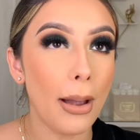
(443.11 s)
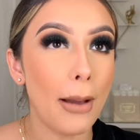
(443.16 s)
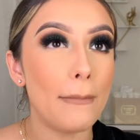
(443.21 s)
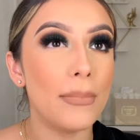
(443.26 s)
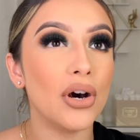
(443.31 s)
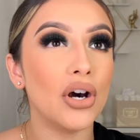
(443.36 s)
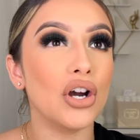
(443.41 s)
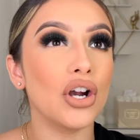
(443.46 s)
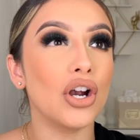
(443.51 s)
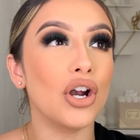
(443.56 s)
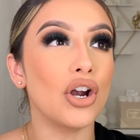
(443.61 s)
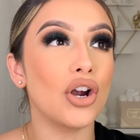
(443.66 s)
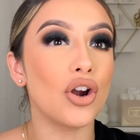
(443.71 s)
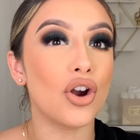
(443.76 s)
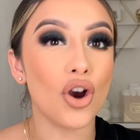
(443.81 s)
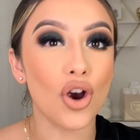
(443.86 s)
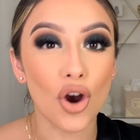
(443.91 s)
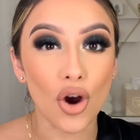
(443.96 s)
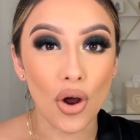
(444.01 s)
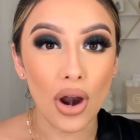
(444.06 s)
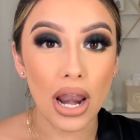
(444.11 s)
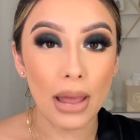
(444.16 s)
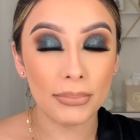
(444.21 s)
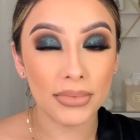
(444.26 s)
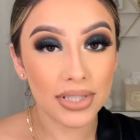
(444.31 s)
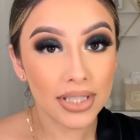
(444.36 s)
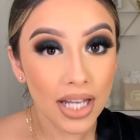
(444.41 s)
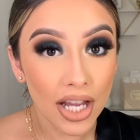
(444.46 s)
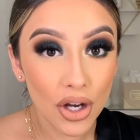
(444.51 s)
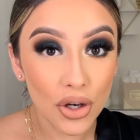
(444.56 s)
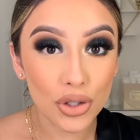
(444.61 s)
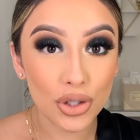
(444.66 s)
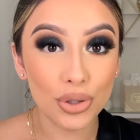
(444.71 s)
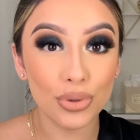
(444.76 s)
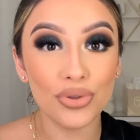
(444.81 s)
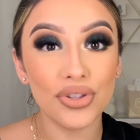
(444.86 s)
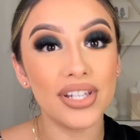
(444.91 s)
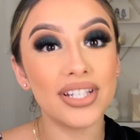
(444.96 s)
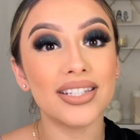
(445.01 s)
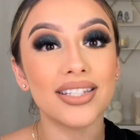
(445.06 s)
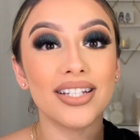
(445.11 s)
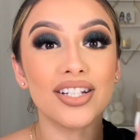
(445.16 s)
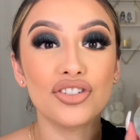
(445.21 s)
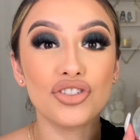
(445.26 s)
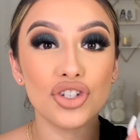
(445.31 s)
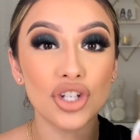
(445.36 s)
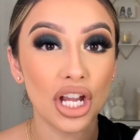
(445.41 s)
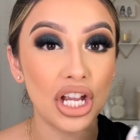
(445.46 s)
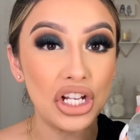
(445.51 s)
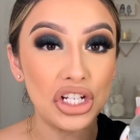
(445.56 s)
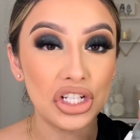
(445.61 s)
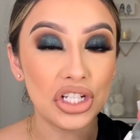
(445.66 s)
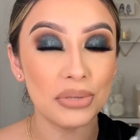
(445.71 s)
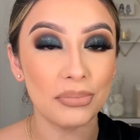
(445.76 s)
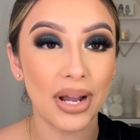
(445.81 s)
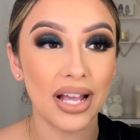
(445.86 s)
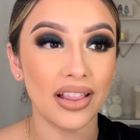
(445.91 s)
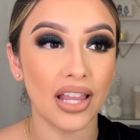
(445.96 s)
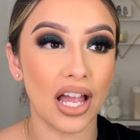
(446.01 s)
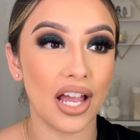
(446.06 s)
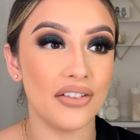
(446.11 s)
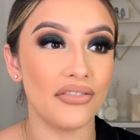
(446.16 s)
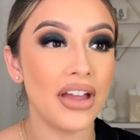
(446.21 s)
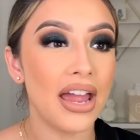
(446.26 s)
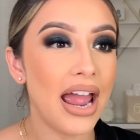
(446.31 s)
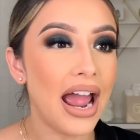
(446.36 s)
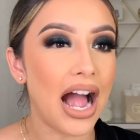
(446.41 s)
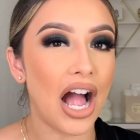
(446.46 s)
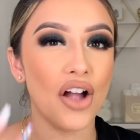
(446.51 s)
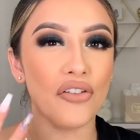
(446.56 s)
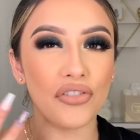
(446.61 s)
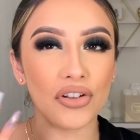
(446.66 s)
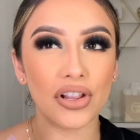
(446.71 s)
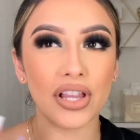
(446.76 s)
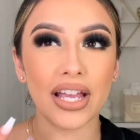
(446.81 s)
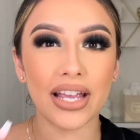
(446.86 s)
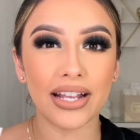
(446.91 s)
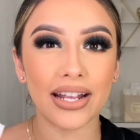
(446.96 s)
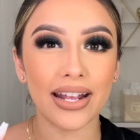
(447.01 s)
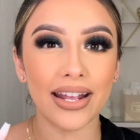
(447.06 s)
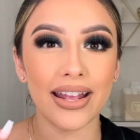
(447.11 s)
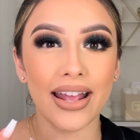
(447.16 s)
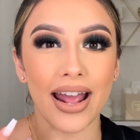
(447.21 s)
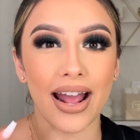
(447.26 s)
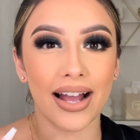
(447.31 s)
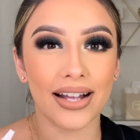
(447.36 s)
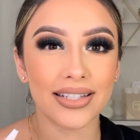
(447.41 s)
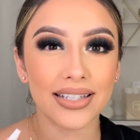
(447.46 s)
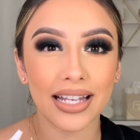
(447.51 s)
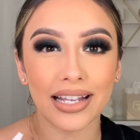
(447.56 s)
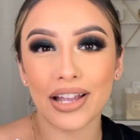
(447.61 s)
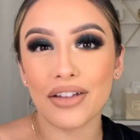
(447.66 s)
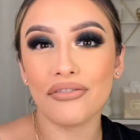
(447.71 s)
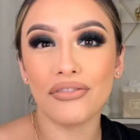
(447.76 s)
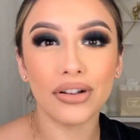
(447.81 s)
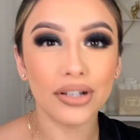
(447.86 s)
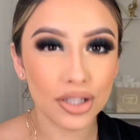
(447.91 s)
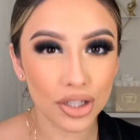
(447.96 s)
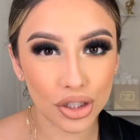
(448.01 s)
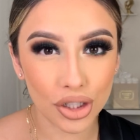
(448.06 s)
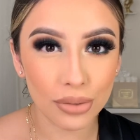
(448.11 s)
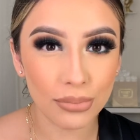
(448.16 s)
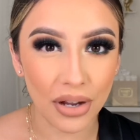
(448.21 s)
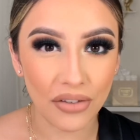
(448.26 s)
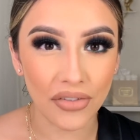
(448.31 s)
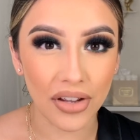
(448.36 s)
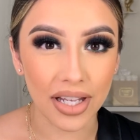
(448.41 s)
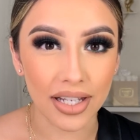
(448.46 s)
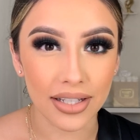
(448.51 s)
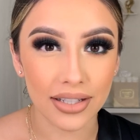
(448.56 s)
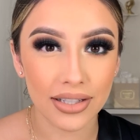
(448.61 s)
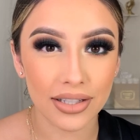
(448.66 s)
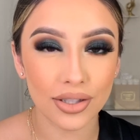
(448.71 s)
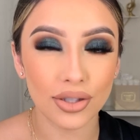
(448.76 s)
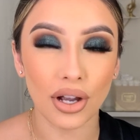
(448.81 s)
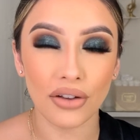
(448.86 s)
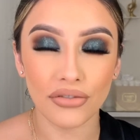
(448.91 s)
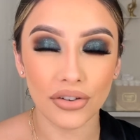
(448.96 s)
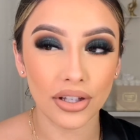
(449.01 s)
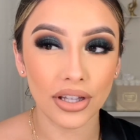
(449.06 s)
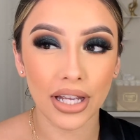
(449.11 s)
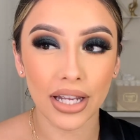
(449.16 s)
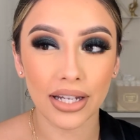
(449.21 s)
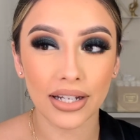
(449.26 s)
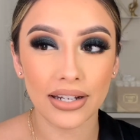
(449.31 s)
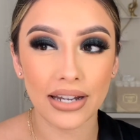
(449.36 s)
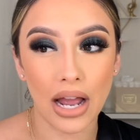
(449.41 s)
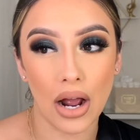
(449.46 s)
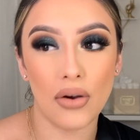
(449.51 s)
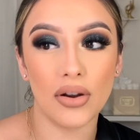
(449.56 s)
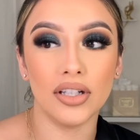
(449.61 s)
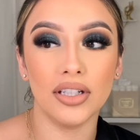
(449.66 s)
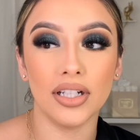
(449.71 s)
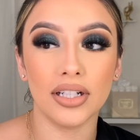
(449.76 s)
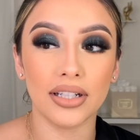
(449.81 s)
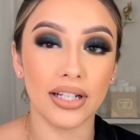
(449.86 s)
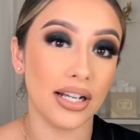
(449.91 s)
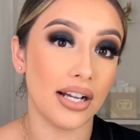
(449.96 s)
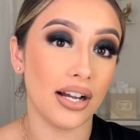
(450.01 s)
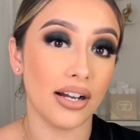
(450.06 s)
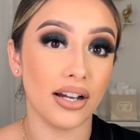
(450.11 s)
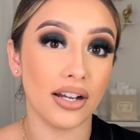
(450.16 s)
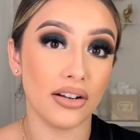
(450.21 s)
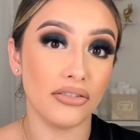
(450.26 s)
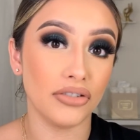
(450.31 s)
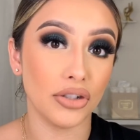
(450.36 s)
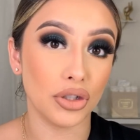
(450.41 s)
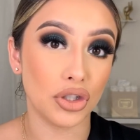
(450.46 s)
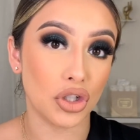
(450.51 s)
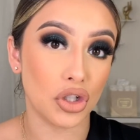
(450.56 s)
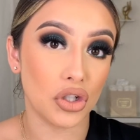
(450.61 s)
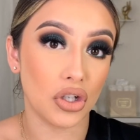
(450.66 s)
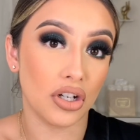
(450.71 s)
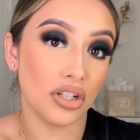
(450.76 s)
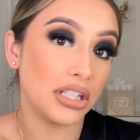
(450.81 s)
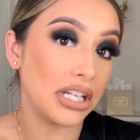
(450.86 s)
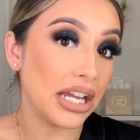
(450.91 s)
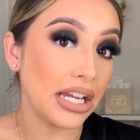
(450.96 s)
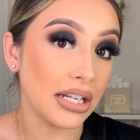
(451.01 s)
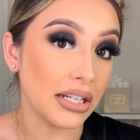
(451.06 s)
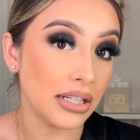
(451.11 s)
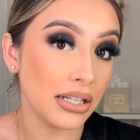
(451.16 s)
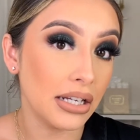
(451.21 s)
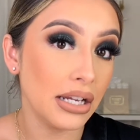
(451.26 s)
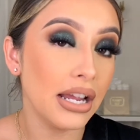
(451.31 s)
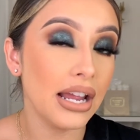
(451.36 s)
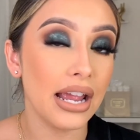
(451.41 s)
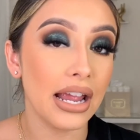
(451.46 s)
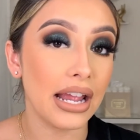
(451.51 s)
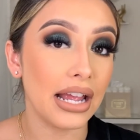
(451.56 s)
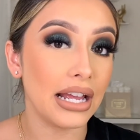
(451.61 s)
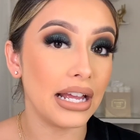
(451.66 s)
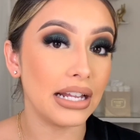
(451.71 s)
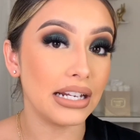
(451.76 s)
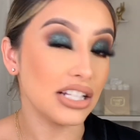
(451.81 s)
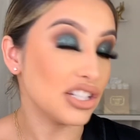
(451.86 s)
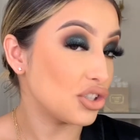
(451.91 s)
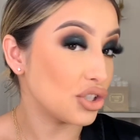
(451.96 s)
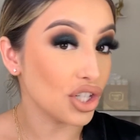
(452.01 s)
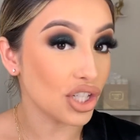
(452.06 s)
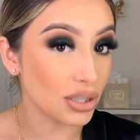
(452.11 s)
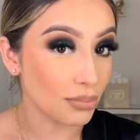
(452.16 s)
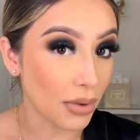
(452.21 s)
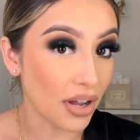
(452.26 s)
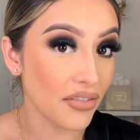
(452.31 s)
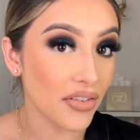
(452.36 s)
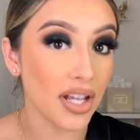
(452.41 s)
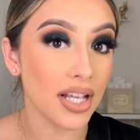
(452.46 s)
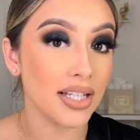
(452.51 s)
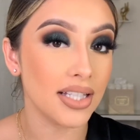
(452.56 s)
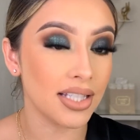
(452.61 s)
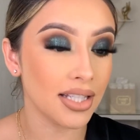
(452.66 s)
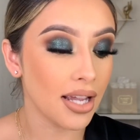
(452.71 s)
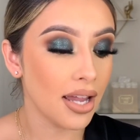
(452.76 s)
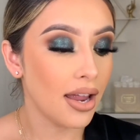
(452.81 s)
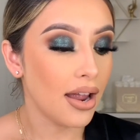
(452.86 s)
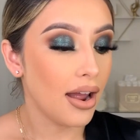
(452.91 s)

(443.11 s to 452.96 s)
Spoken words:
But girl, let me tell you, this thing changed my life. I feel like it adds like a filter to my face. So I feel like now I look like I got a filter all day and it's just my face.